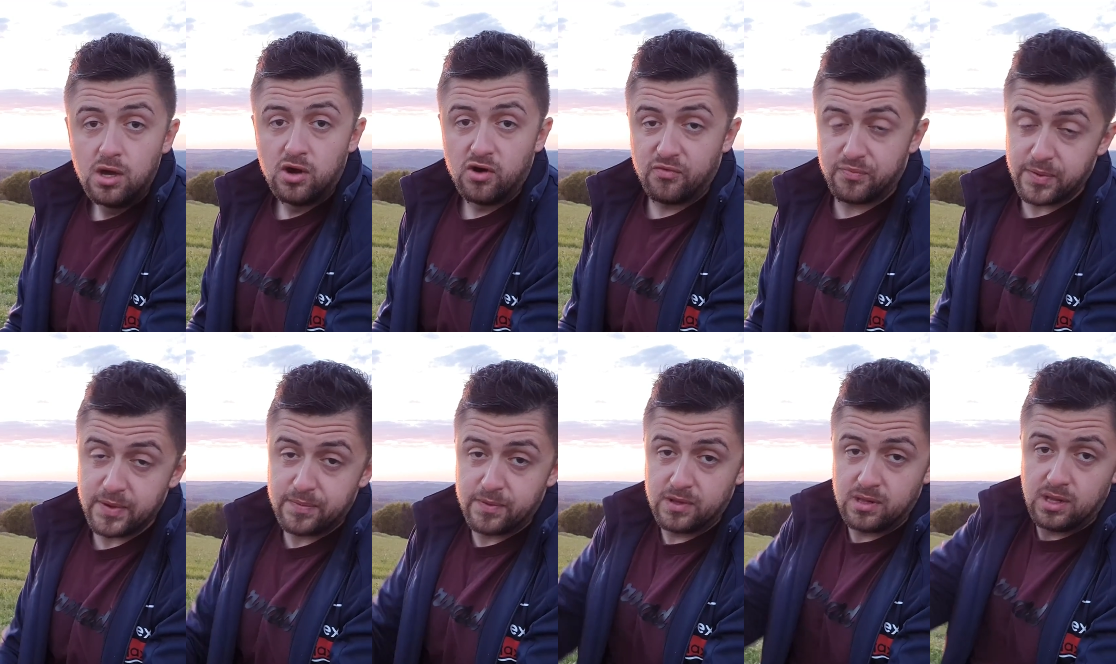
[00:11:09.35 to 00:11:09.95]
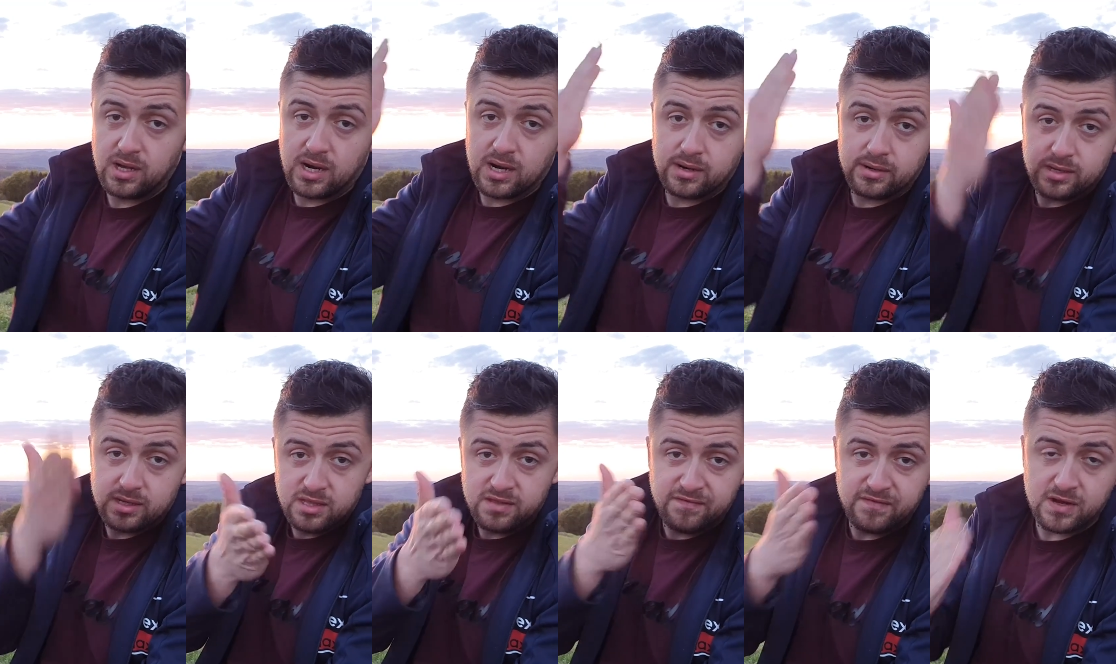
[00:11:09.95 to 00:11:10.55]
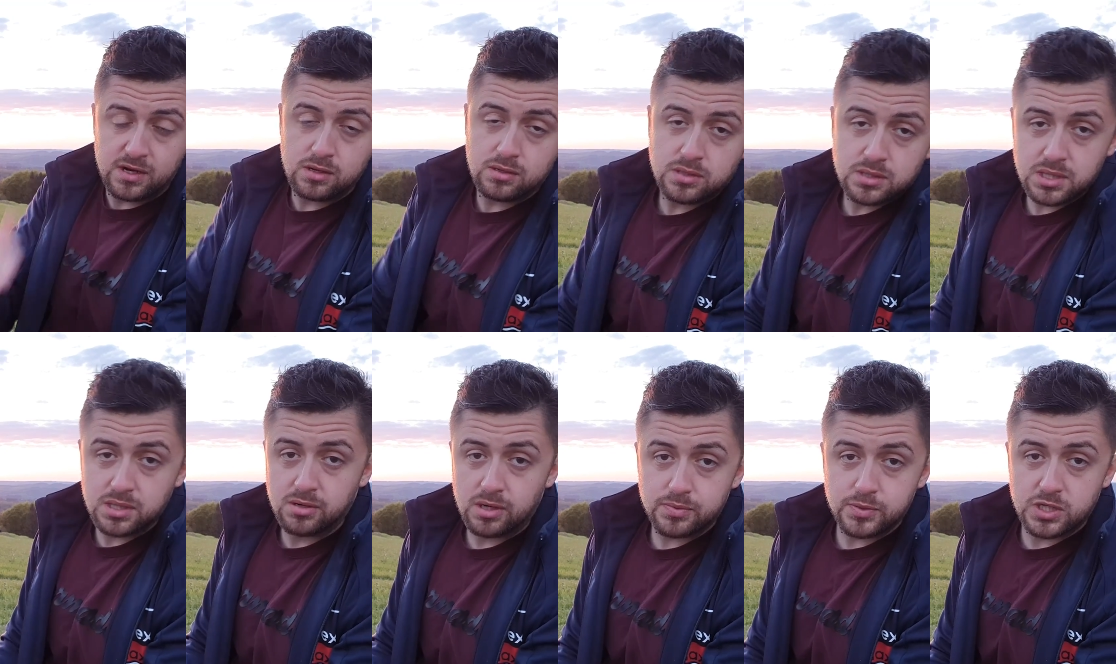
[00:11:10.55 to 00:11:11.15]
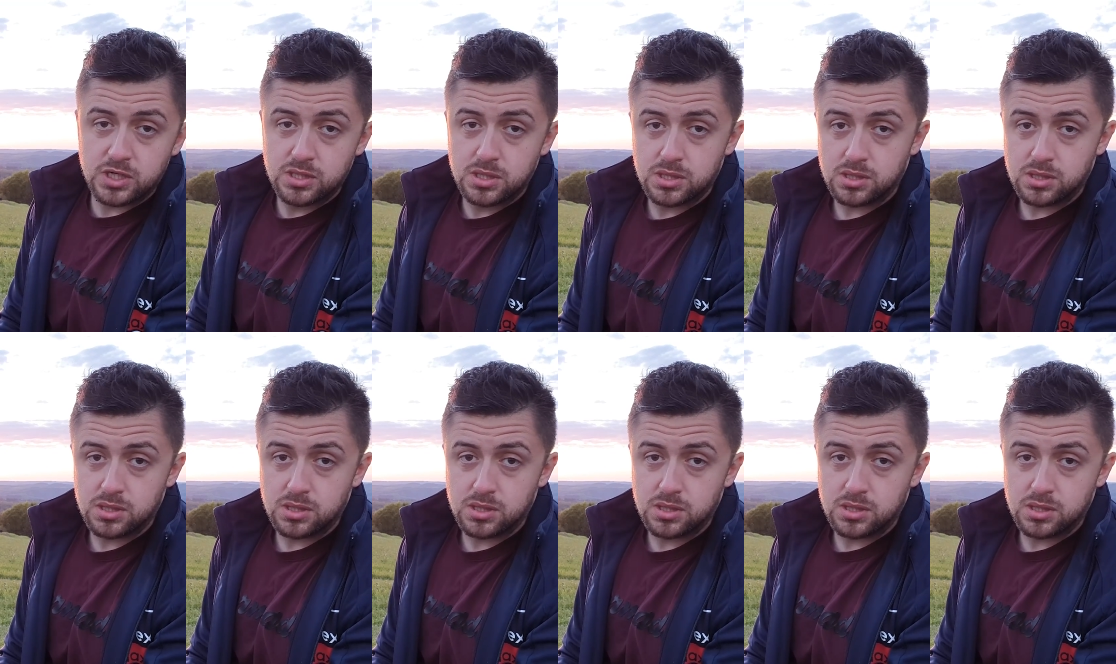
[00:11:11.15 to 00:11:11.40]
of people are in the video description.